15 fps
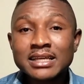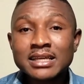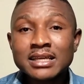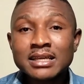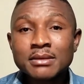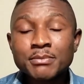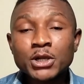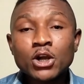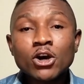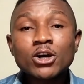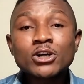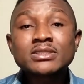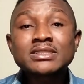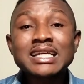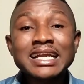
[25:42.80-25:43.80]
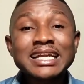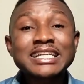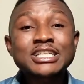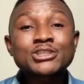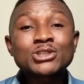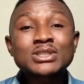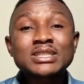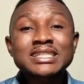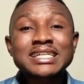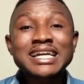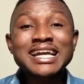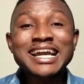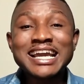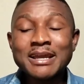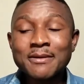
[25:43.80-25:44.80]
Because that addiction
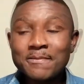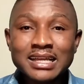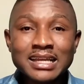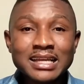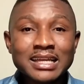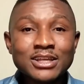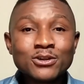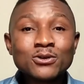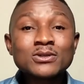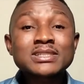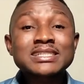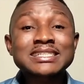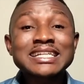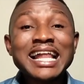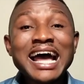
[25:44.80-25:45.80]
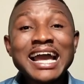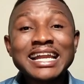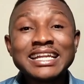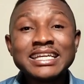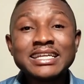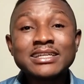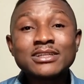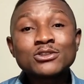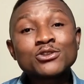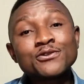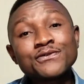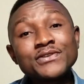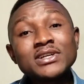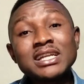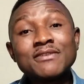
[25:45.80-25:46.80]
came, you know, slyly to
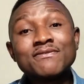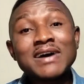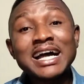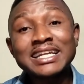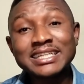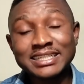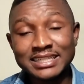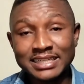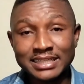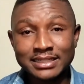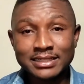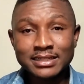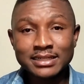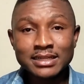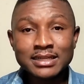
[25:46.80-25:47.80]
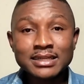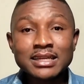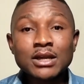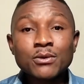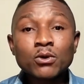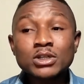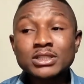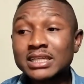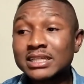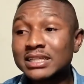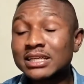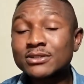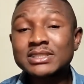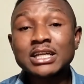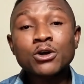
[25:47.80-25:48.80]
fill a valid need. There was, there
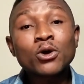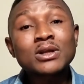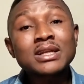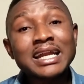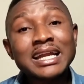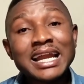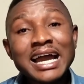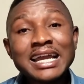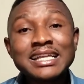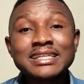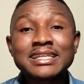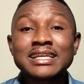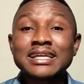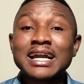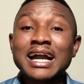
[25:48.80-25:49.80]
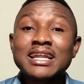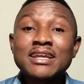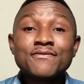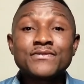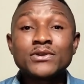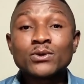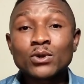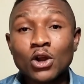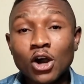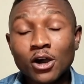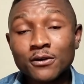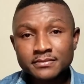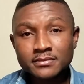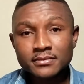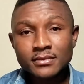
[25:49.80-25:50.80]
was an underlying thing. I didn't feel
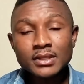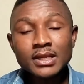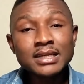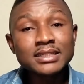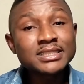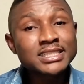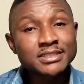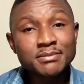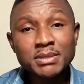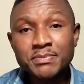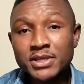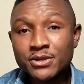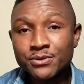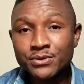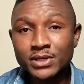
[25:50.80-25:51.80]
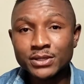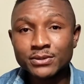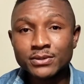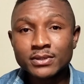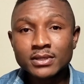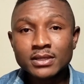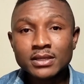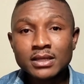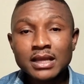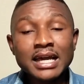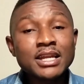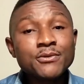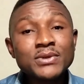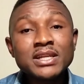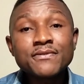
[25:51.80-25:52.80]
loved. And this is me being real. I
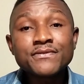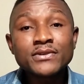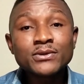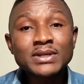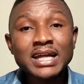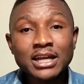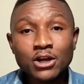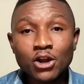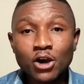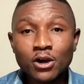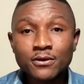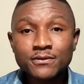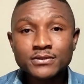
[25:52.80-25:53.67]
didn't really feel that loved.